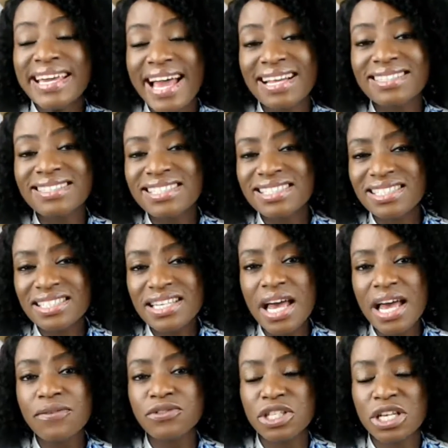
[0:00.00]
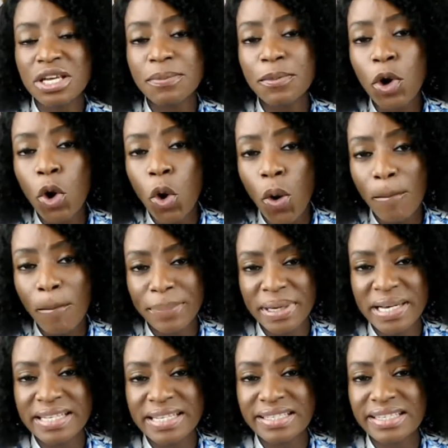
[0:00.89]
He had served him
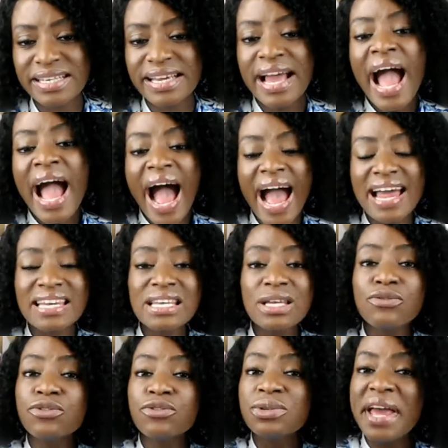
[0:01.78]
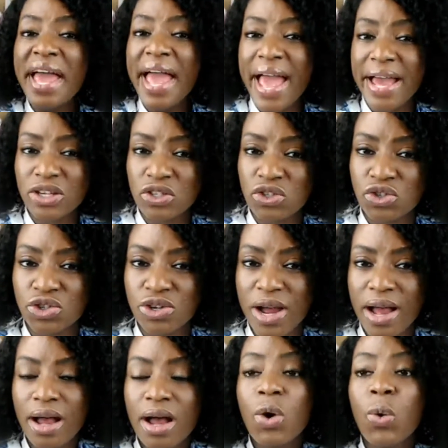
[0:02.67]
completely and even
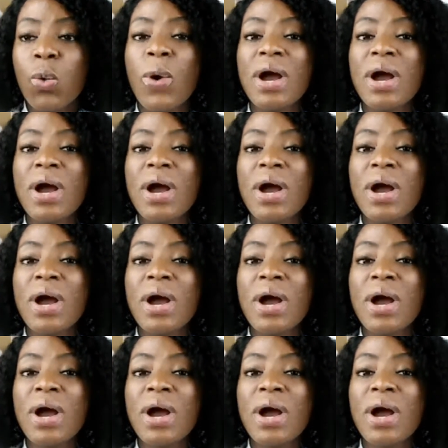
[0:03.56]
extra.